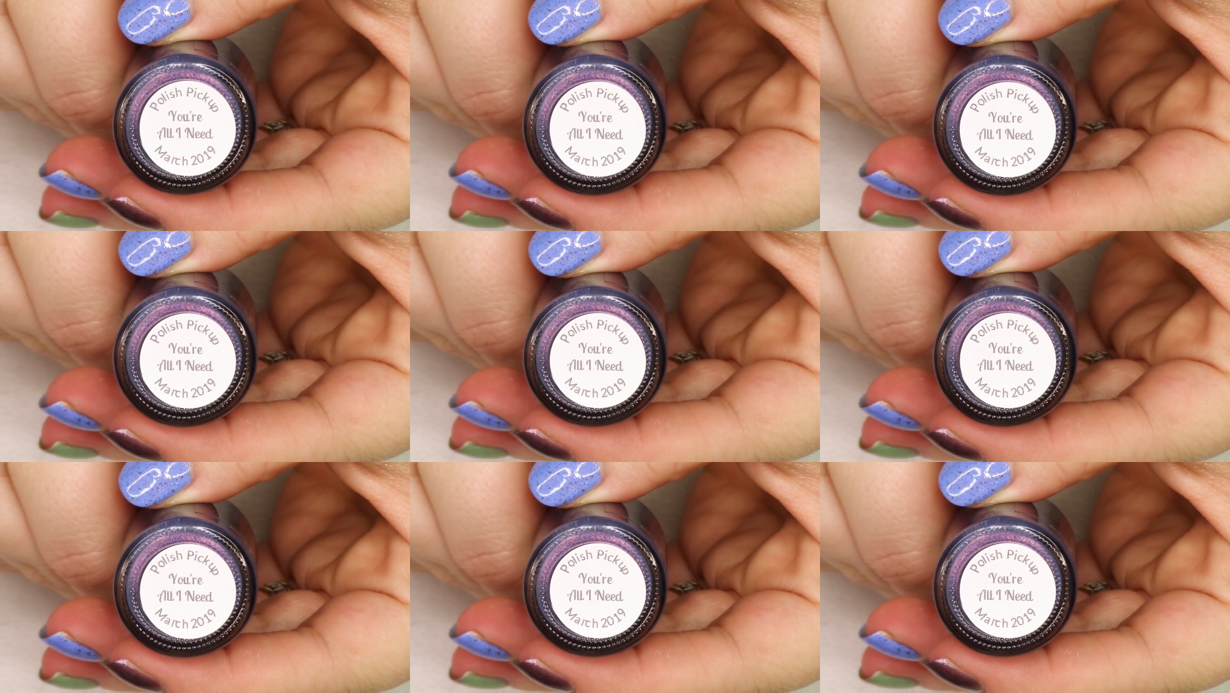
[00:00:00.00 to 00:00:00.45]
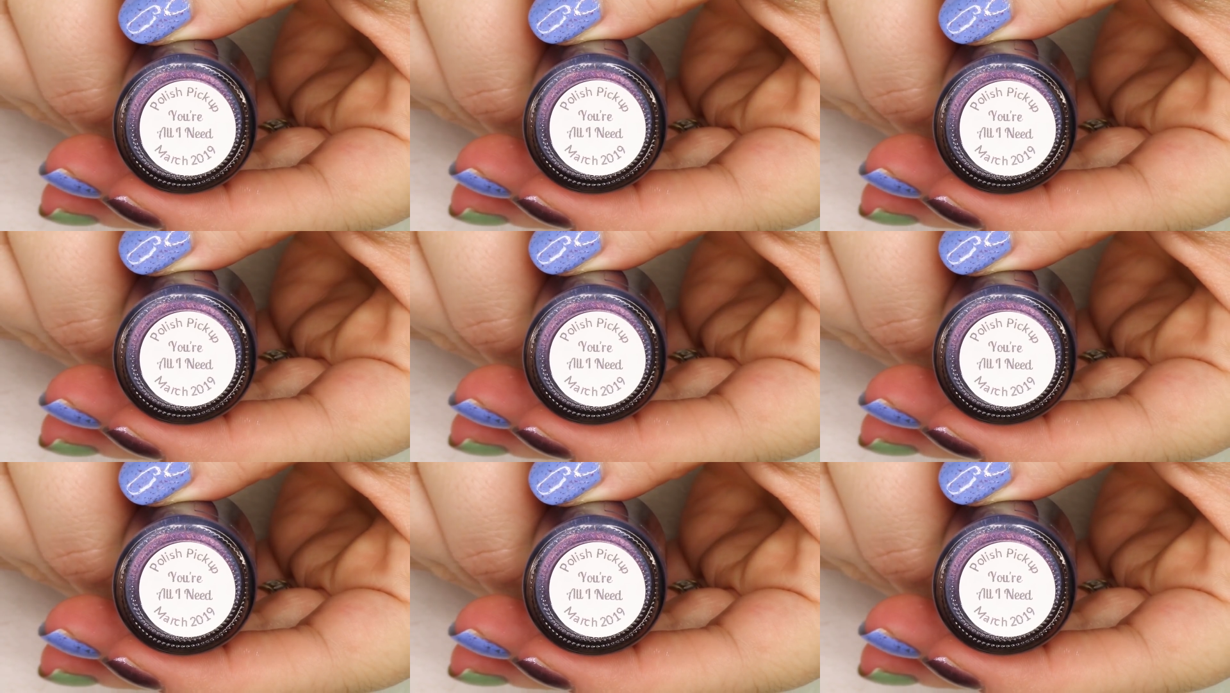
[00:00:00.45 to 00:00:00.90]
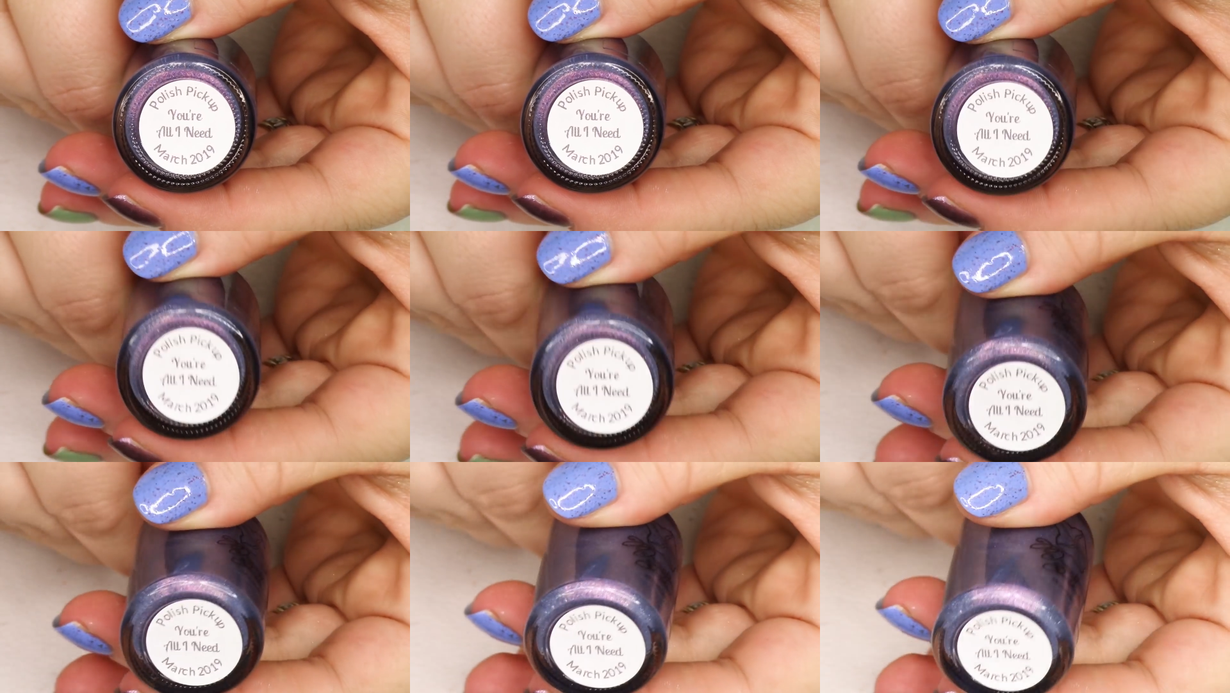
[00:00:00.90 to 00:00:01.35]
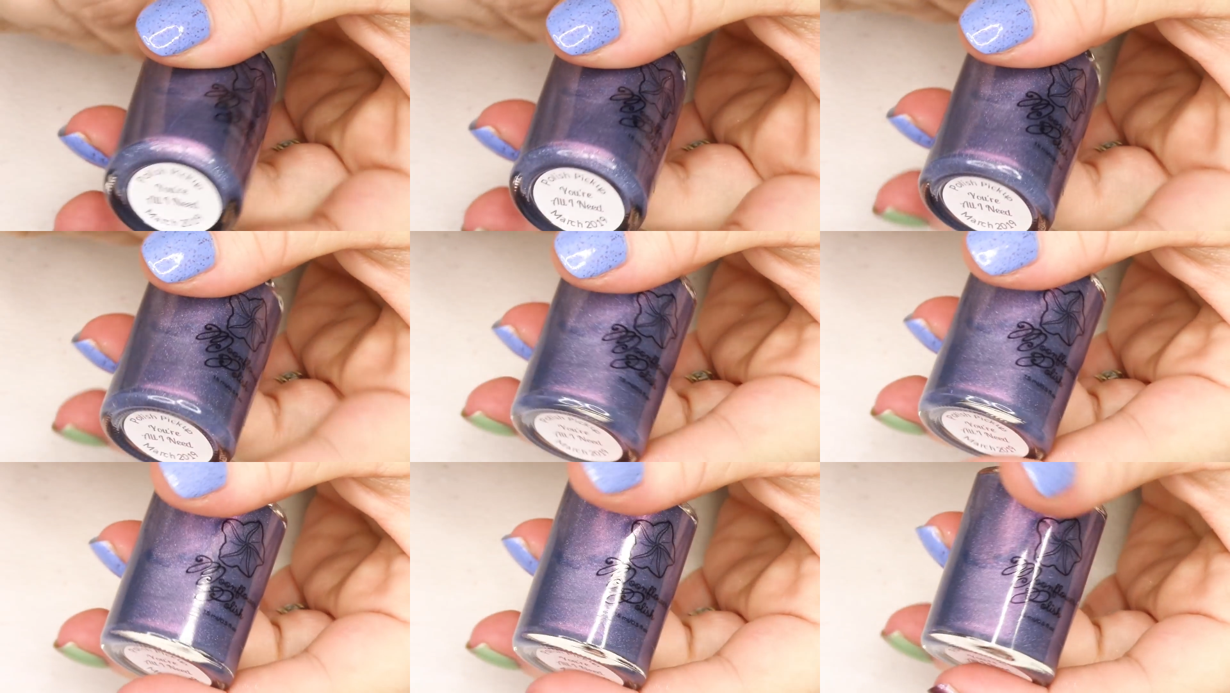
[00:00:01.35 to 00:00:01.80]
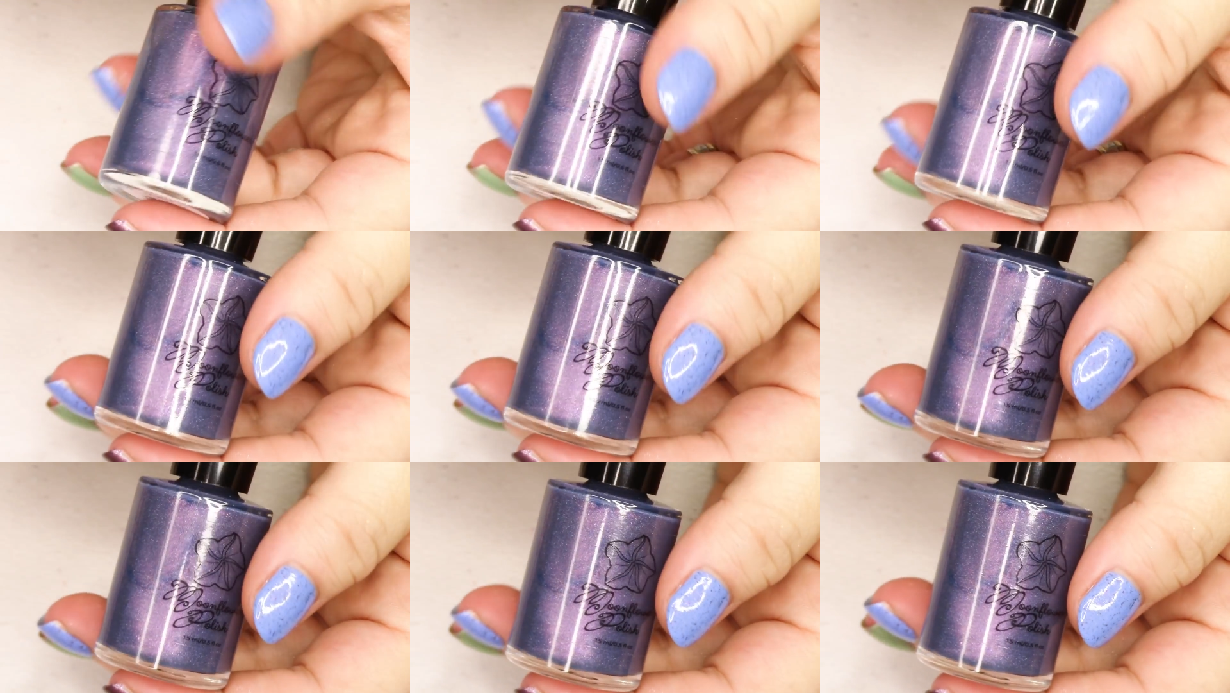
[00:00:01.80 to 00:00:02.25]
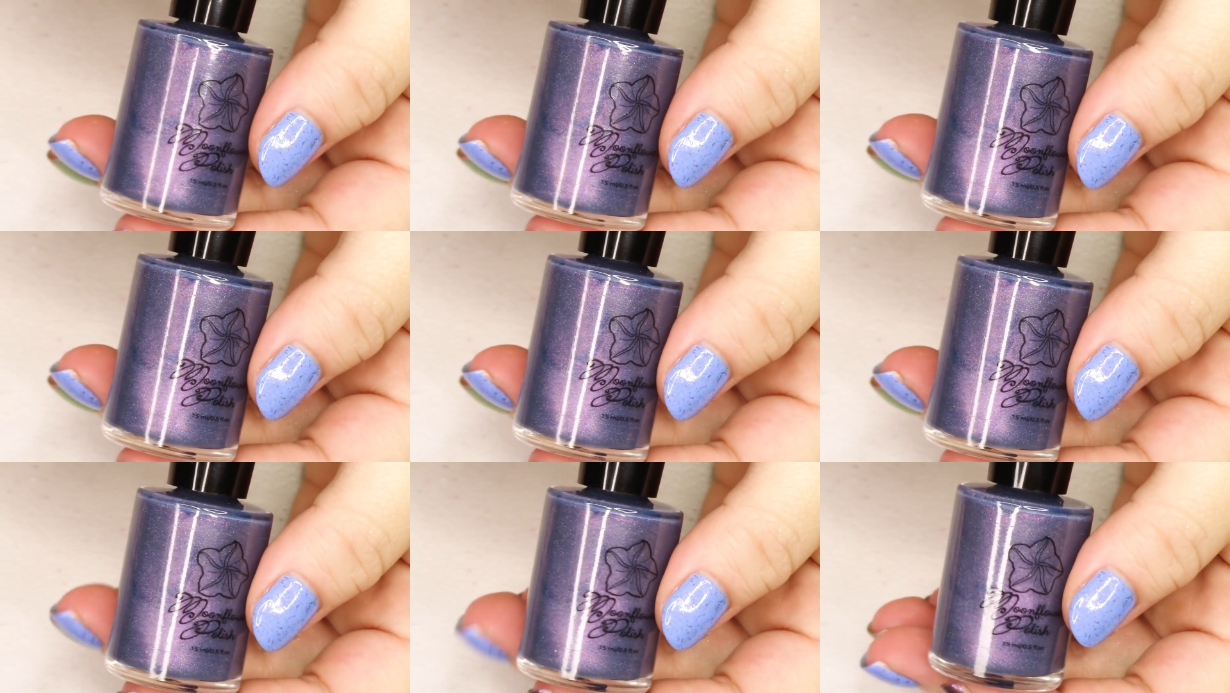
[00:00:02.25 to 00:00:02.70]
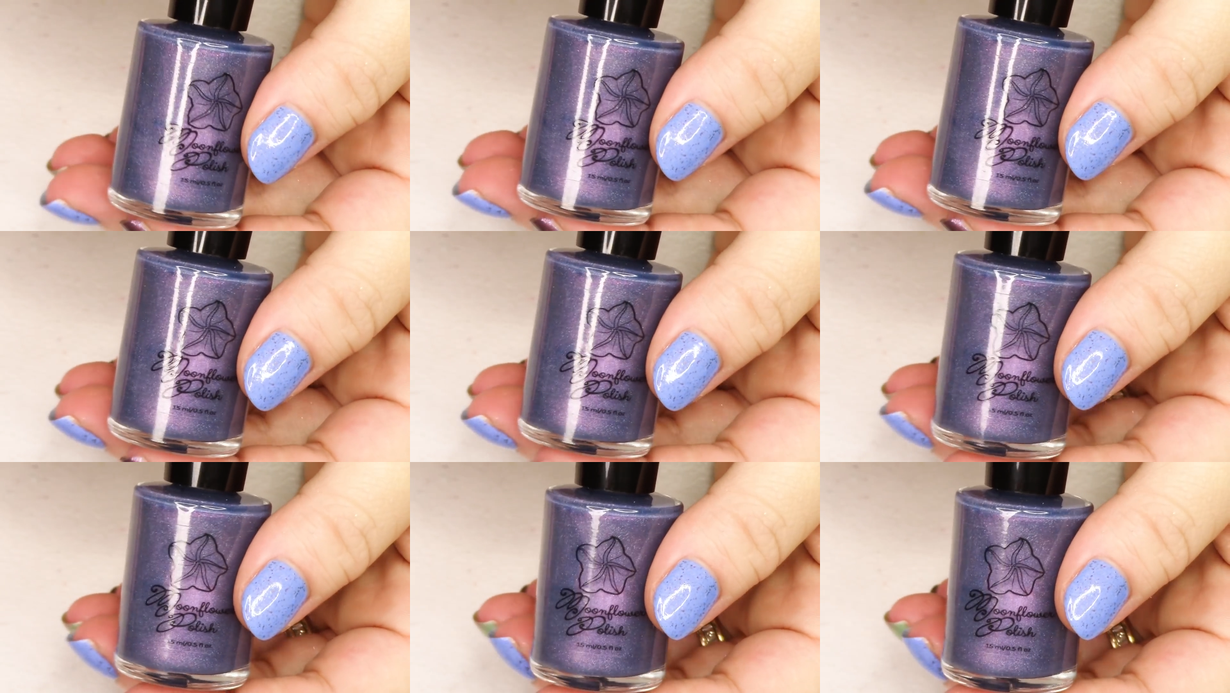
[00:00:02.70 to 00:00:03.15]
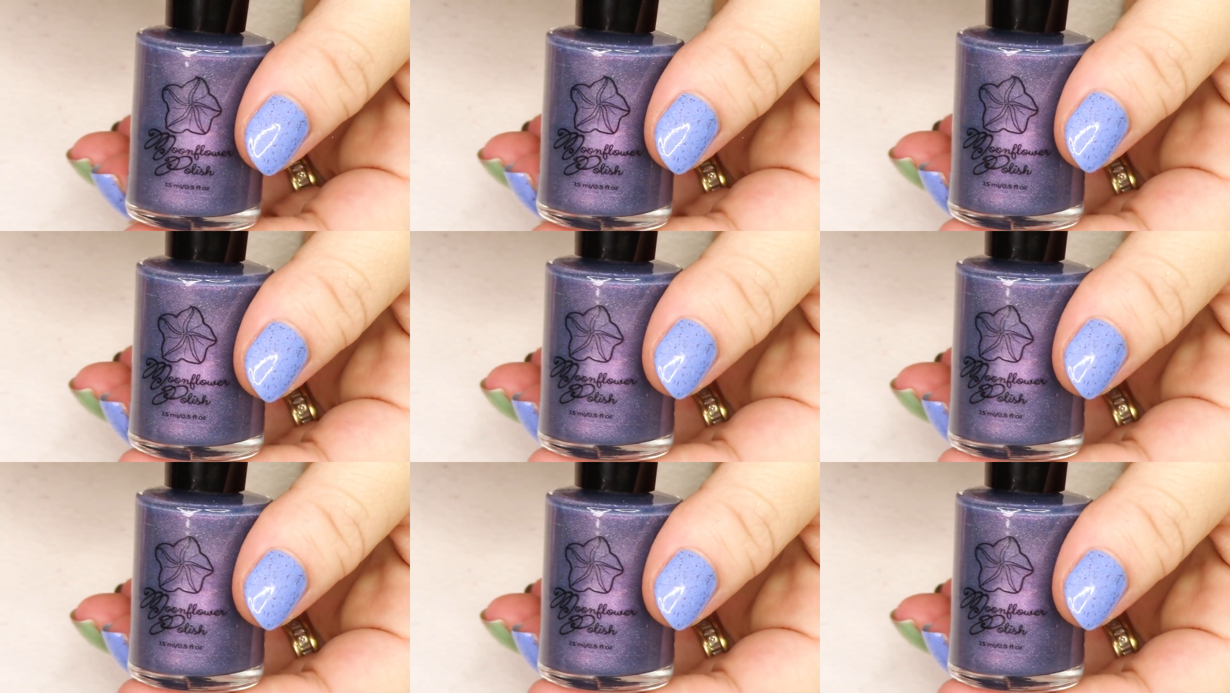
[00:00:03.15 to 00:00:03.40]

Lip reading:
Nobody's mouth can be seen.